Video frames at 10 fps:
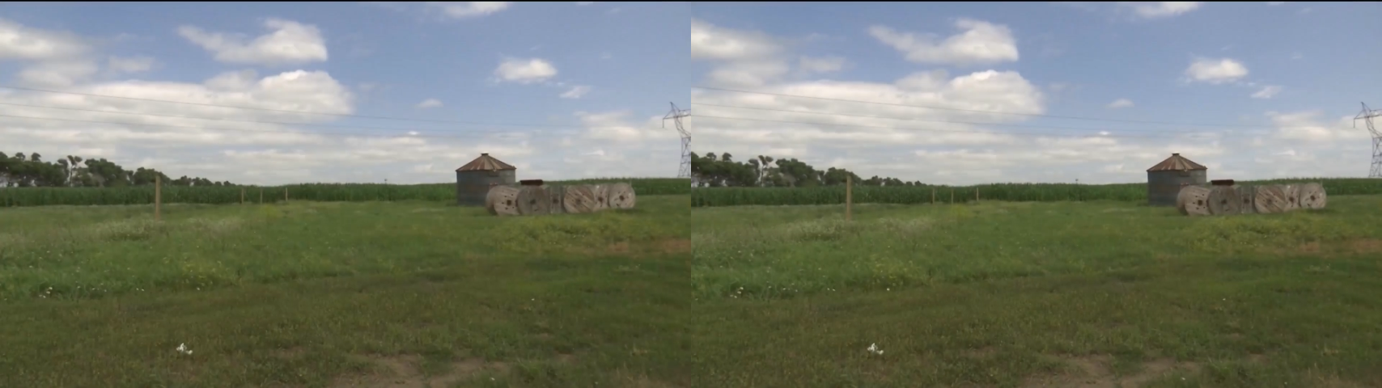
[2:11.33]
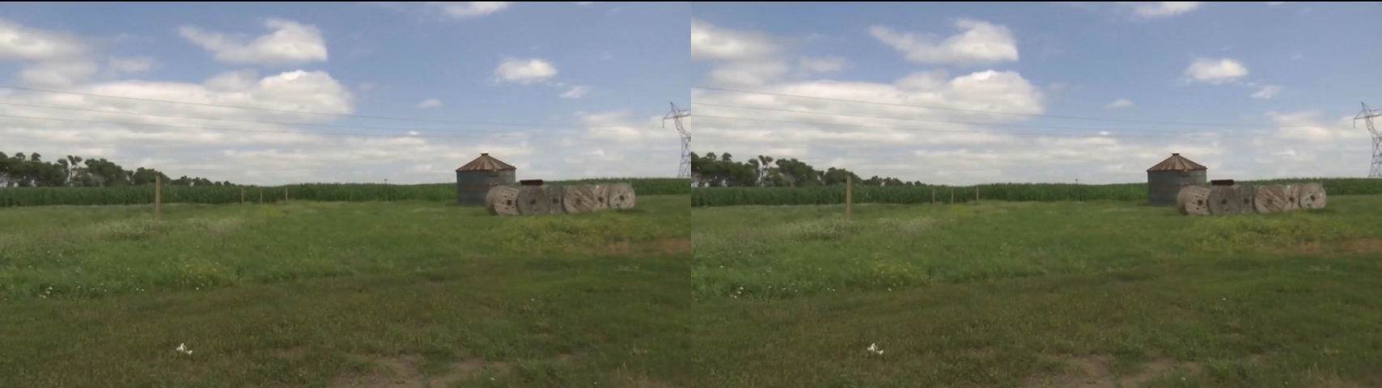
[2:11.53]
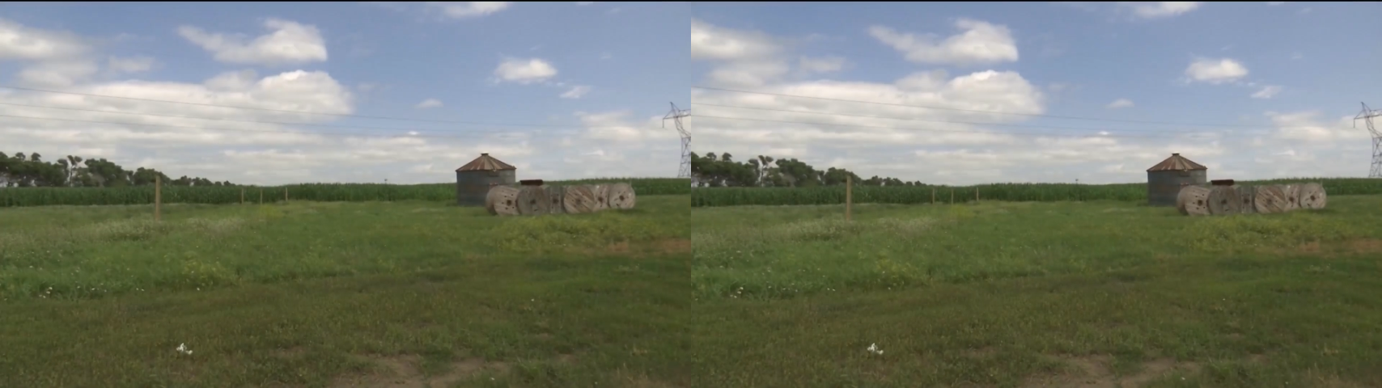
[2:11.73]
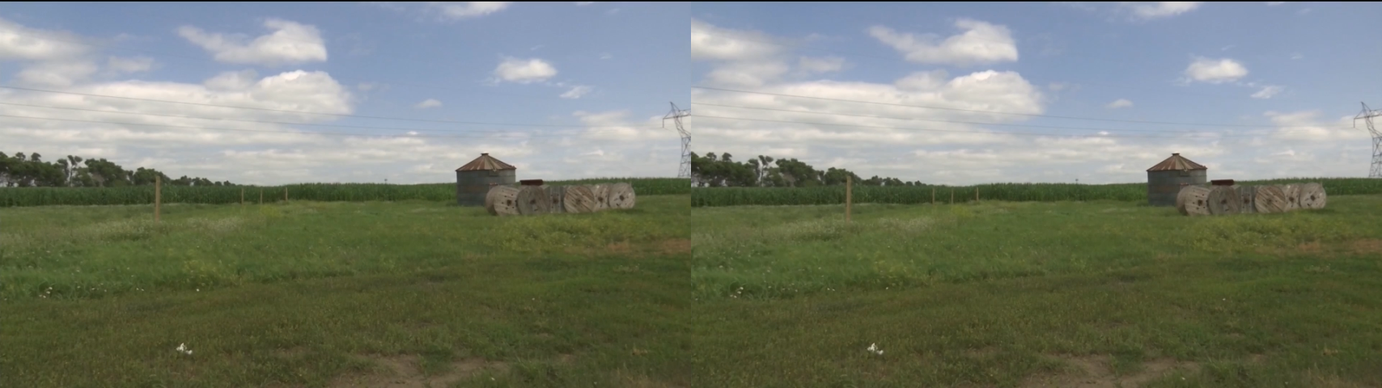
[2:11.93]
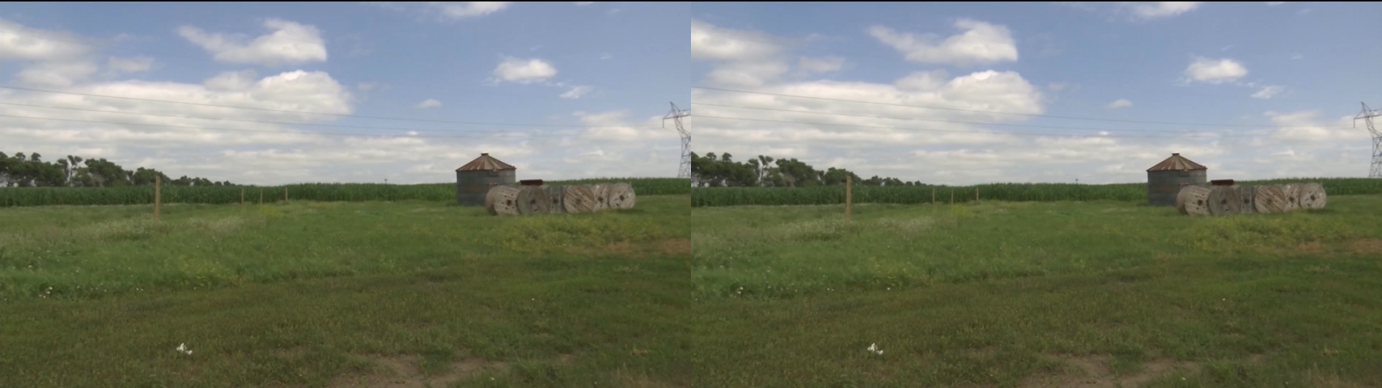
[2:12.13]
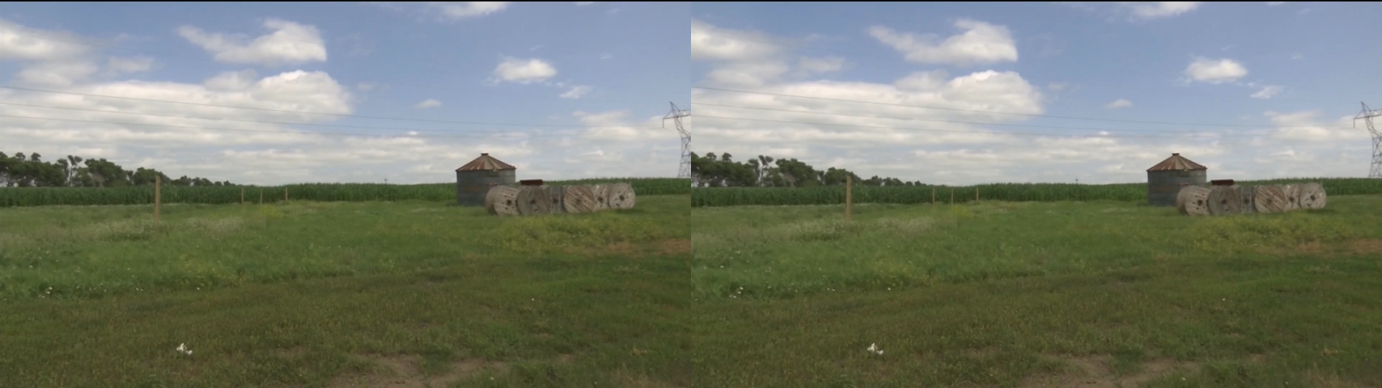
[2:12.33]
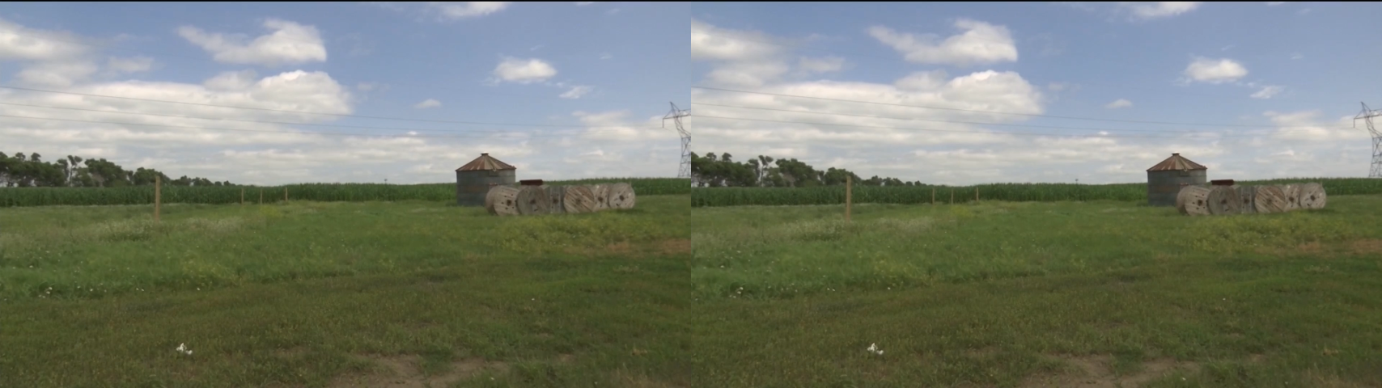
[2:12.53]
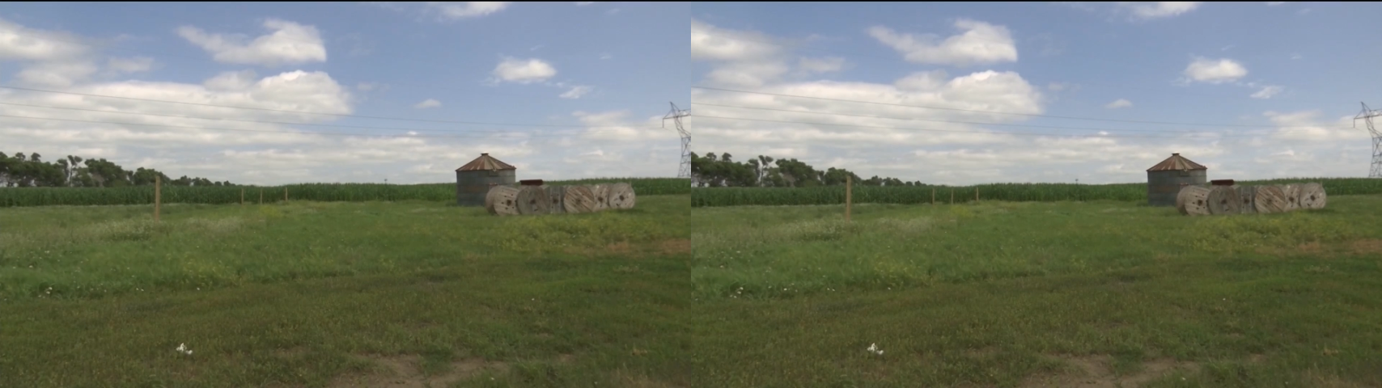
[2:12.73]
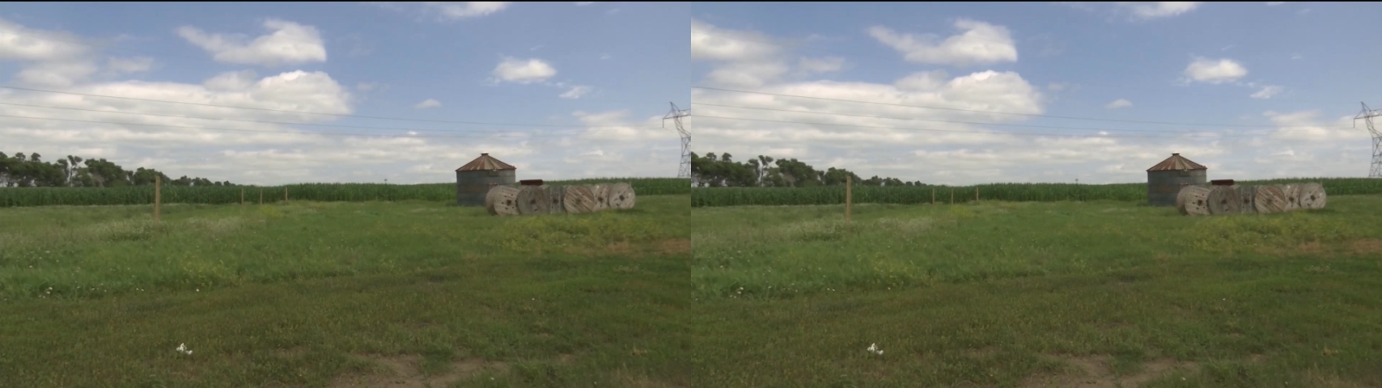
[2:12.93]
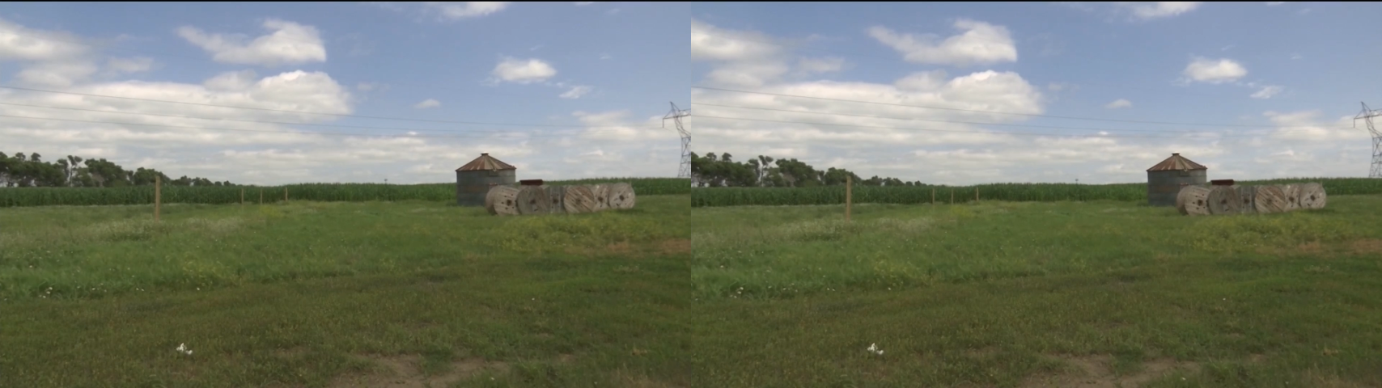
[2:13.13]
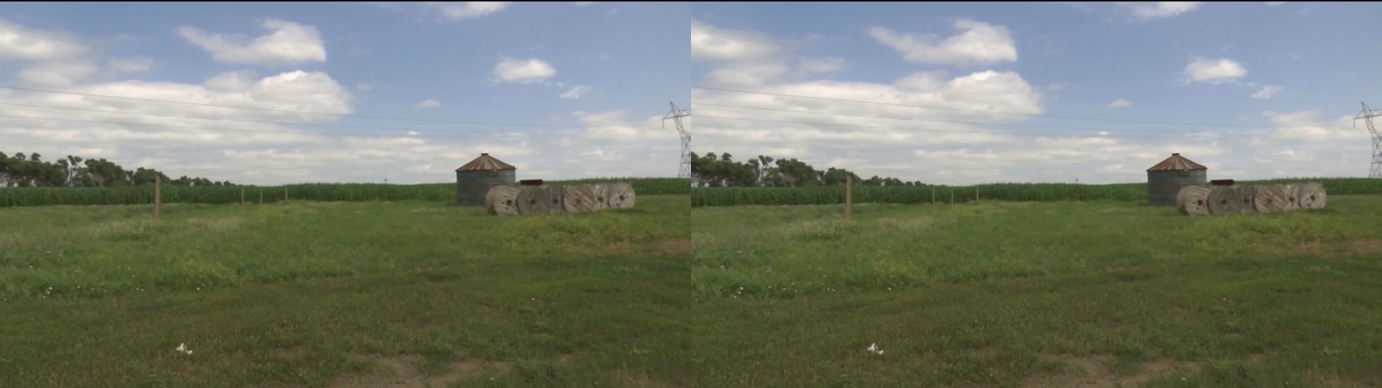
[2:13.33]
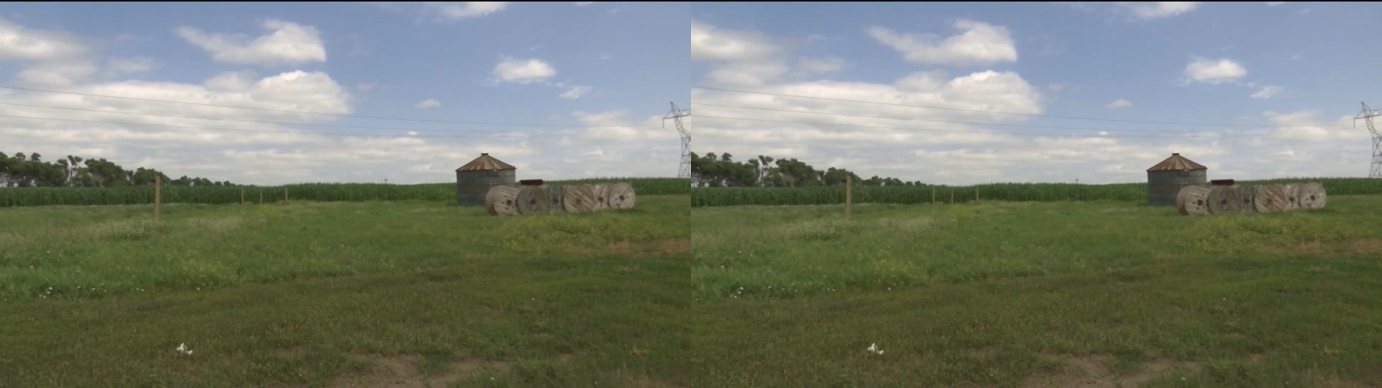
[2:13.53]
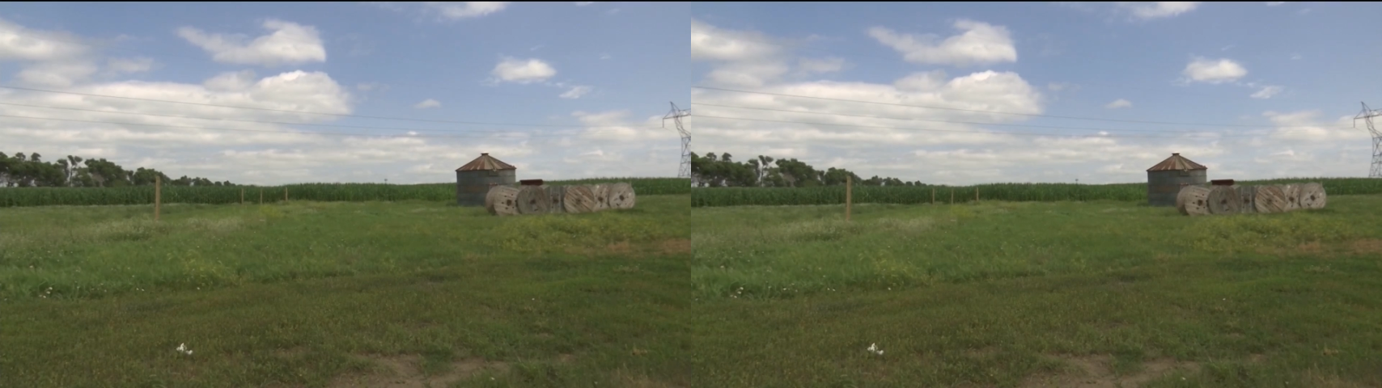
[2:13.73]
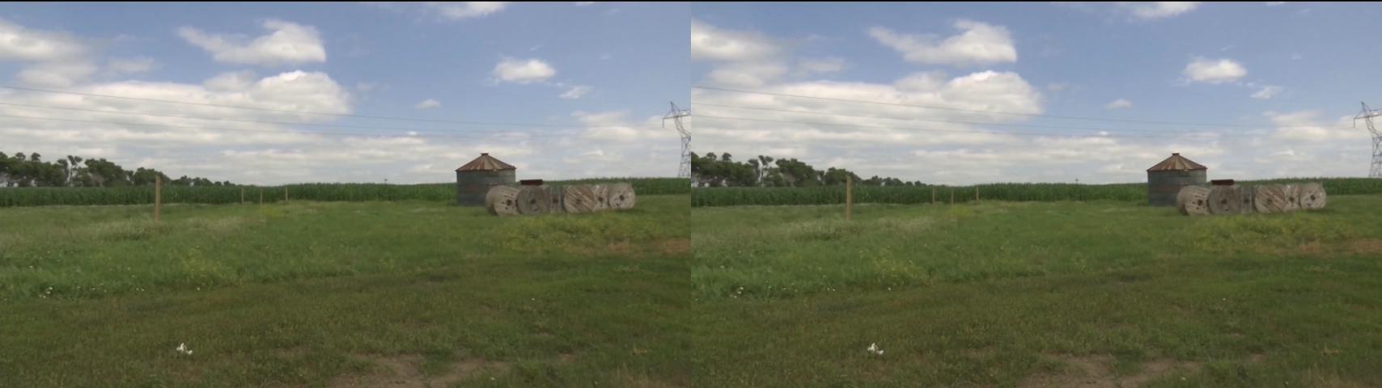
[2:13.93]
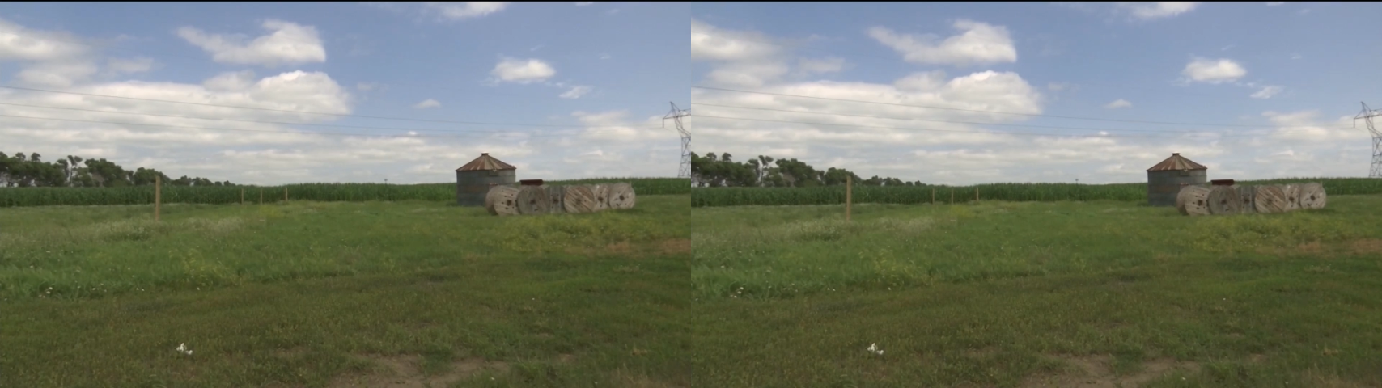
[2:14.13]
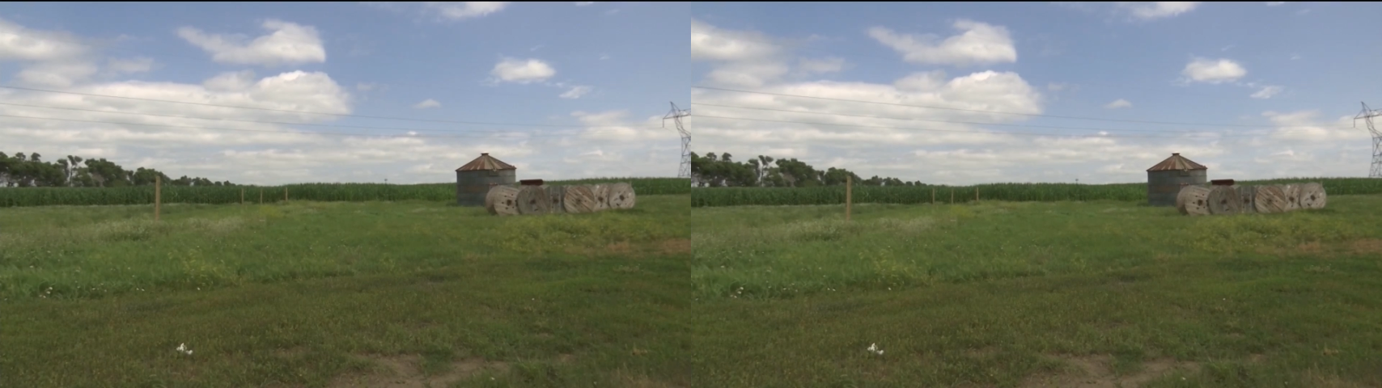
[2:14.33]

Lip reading: [unreadable: no face in view]